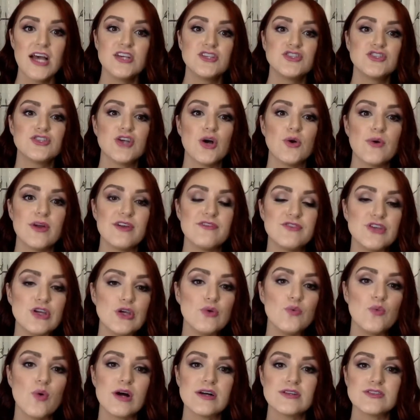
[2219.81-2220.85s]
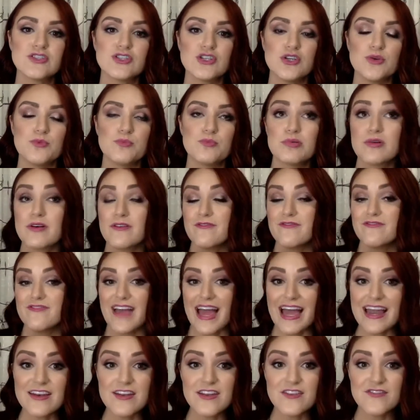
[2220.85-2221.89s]
So if you want to
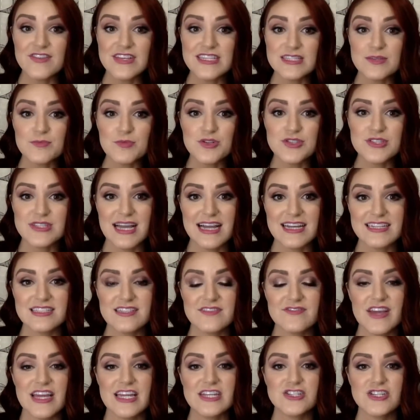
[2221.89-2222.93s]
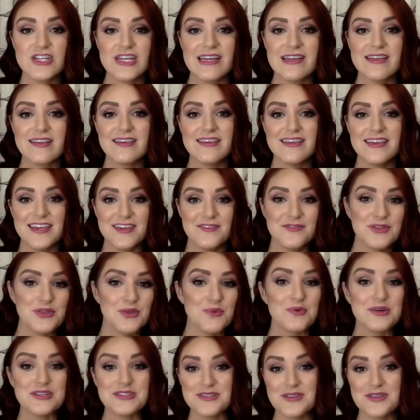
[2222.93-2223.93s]
prevent visible signs of aging, even the ones